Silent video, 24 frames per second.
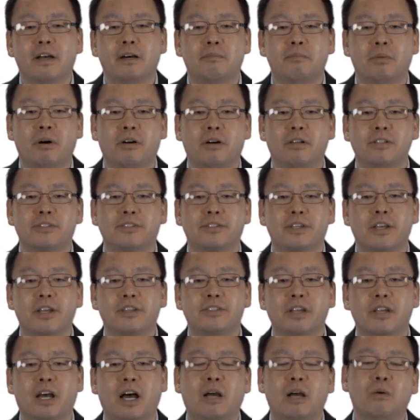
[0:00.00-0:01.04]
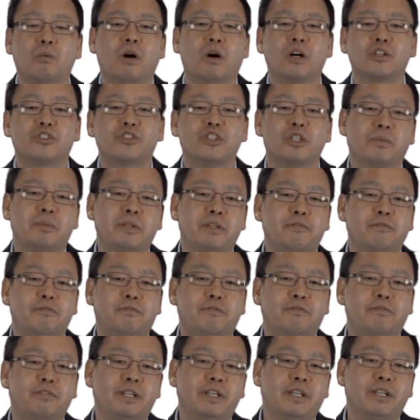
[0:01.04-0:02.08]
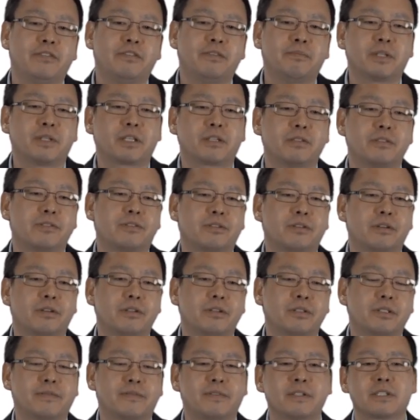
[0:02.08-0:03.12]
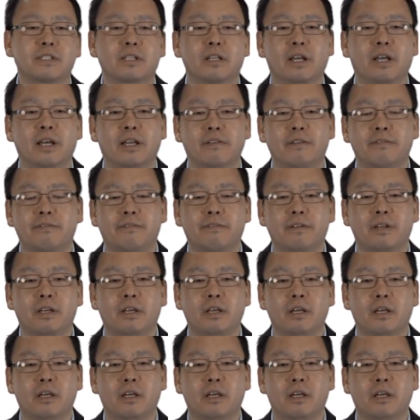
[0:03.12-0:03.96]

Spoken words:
Paul says, I want you to be free from the concerns of this life.